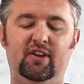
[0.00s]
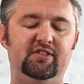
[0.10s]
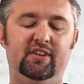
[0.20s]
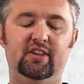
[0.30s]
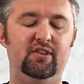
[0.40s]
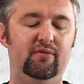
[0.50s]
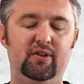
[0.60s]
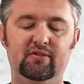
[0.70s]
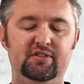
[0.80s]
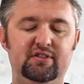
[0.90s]
or sorry, the
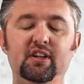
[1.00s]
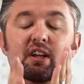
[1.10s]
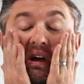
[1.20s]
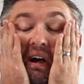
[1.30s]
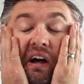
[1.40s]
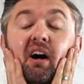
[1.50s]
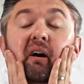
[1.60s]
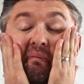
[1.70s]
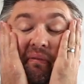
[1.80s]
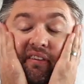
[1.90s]
Dovos,
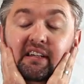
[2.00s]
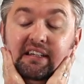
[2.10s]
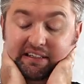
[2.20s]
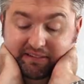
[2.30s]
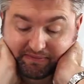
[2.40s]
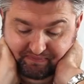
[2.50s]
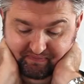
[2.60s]
um, the